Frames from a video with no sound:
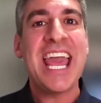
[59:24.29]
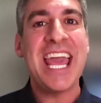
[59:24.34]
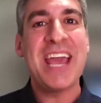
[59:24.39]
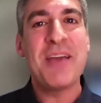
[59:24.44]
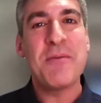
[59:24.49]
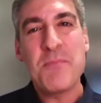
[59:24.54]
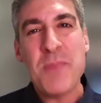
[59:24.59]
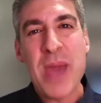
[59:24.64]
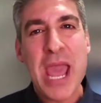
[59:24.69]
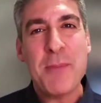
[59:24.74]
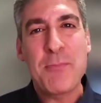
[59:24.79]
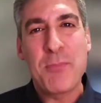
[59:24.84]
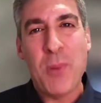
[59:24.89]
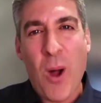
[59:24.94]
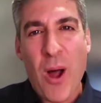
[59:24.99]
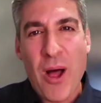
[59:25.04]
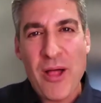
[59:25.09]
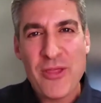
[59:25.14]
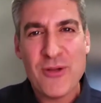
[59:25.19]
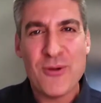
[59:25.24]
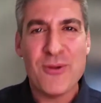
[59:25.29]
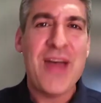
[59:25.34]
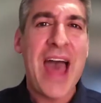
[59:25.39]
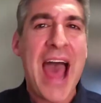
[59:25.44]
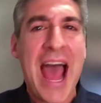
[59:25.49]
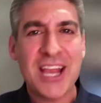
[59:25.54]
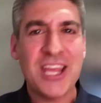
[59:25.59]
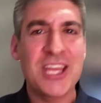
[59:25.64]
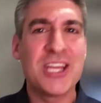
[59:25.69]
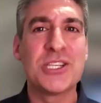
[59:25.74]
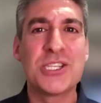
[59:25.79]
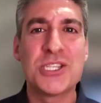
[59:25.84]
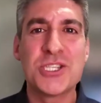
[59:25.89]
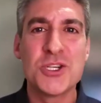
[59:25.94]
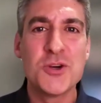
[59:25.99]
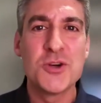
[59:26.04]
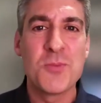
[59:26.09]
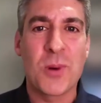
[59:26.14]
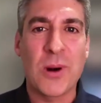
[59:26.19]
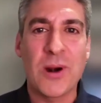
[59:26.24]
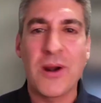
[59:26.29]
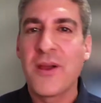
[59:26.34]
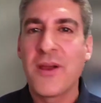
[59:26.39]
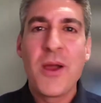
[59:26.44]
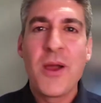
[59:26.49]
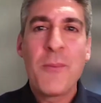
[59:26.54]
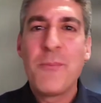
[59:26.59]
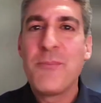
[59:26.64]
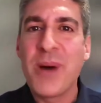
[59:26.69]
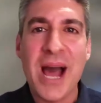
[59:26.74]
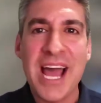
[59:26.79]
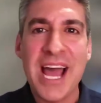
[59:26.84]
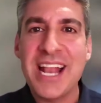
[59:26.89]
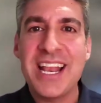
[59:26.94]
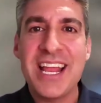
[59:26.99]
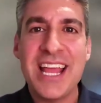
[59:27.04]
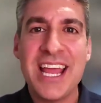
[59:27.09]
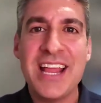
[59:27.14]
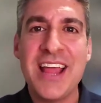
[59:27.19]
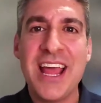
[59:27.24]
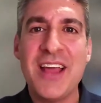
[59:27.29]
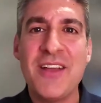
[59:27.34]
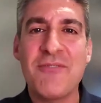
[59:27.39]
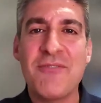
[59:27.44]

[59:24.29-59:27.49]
it may bother that consumer, but